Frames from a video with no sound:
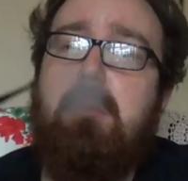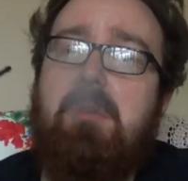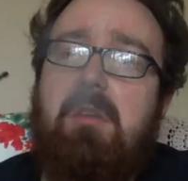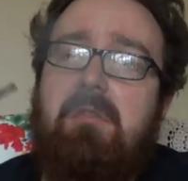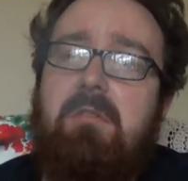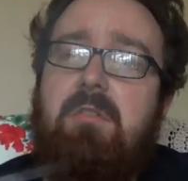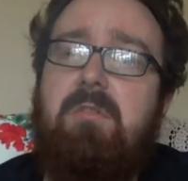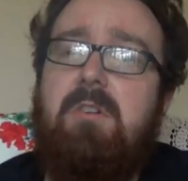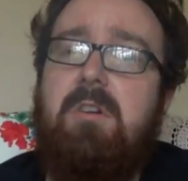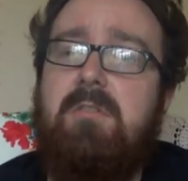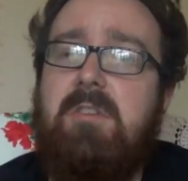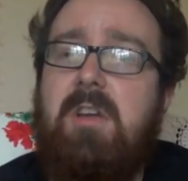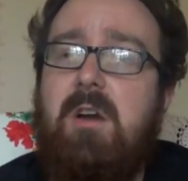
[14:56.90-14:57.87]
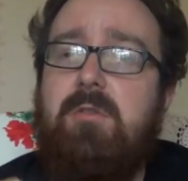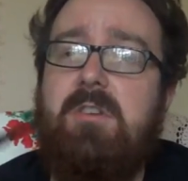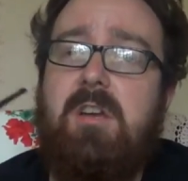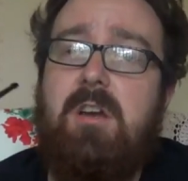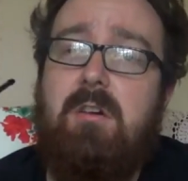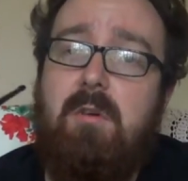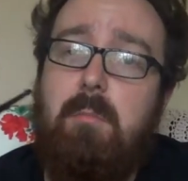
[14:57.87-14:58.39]
I think the further down you
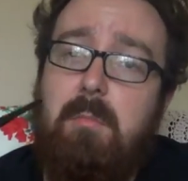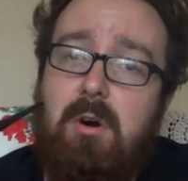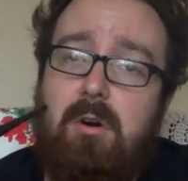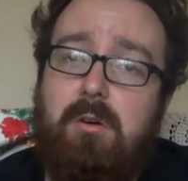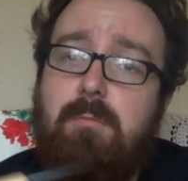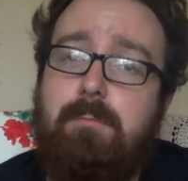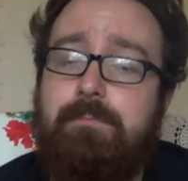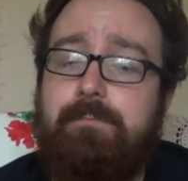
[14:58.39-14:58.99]
get on the bowl,